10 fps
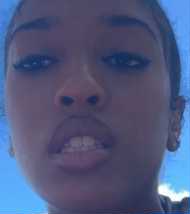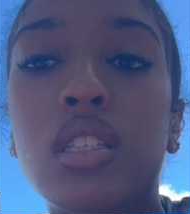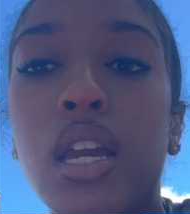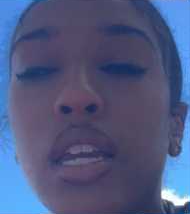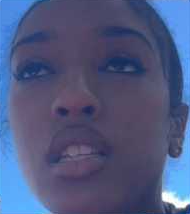
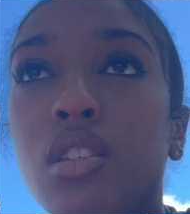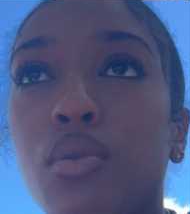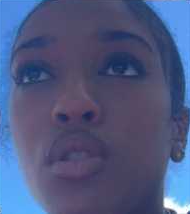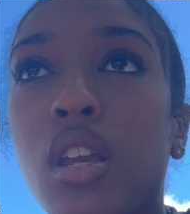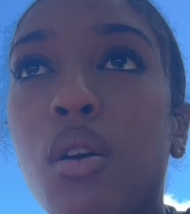I guess it's
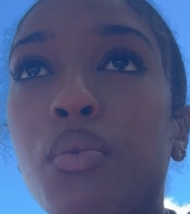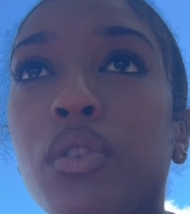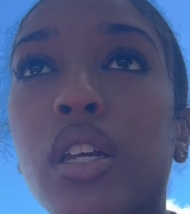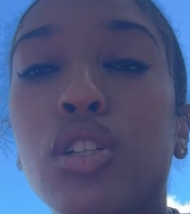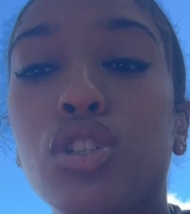supposed to help with
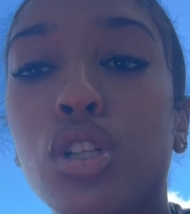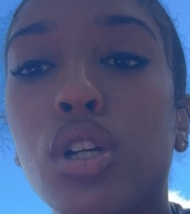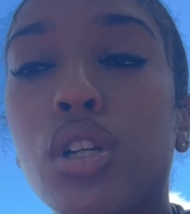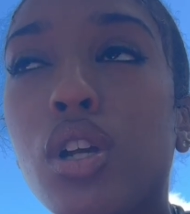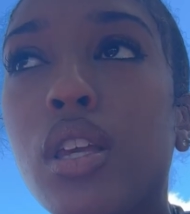like
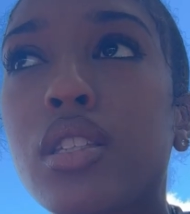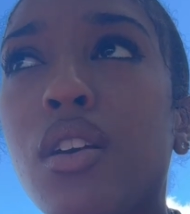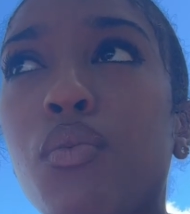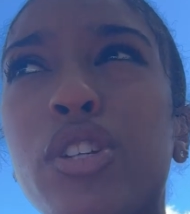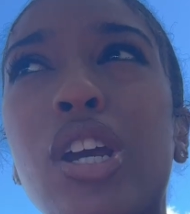sugar and all that
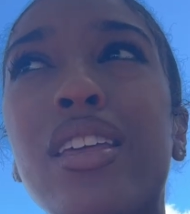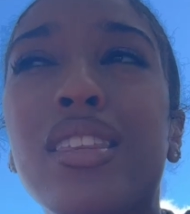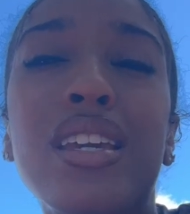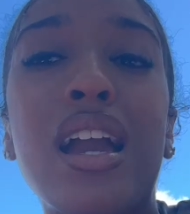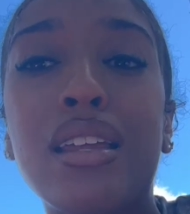stuff, which I
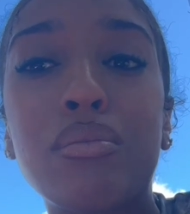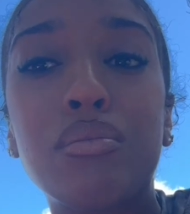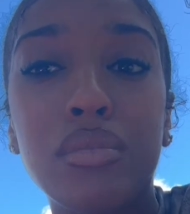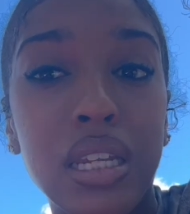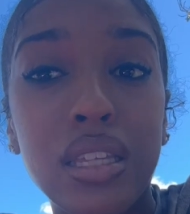think I
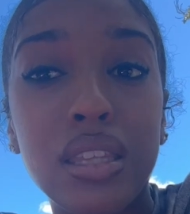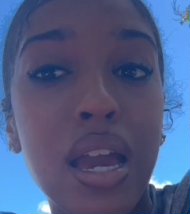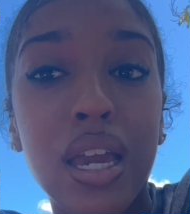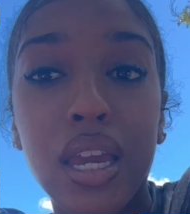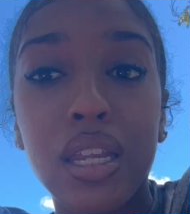need
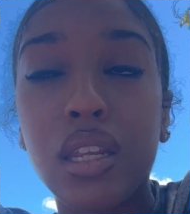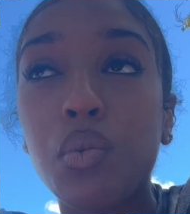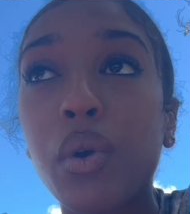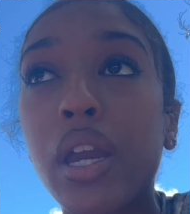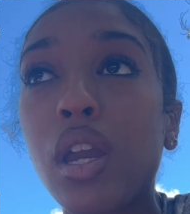that
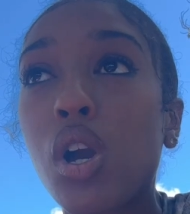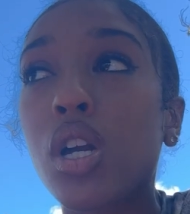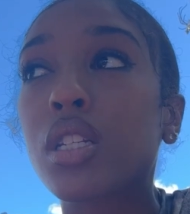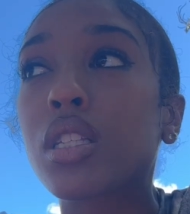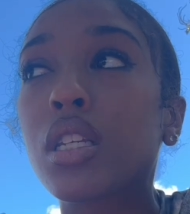anyway,
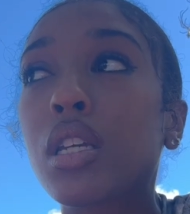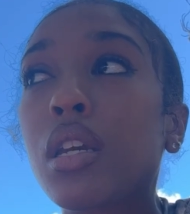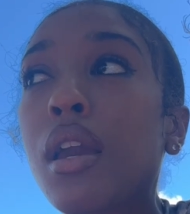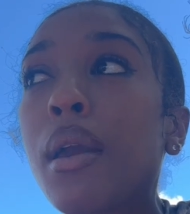honestly.